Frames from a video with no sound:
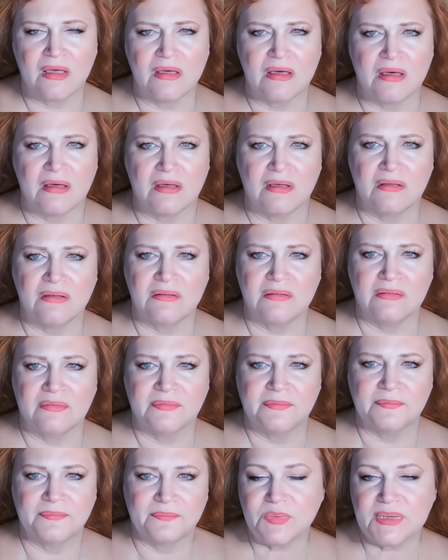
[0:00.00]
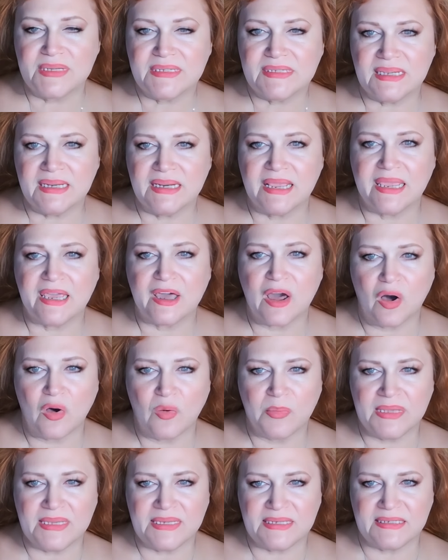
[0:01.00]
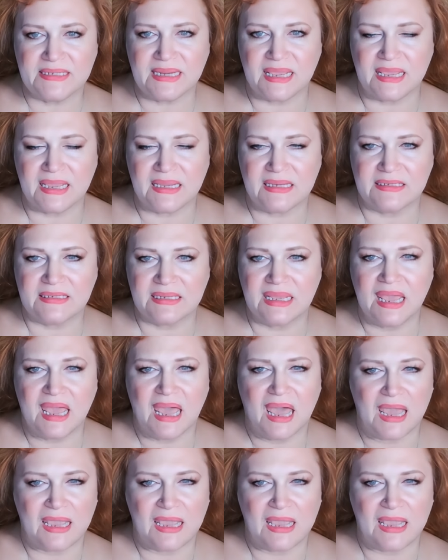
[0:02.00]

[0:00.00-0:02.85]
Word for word: Ah, She was in a coma state.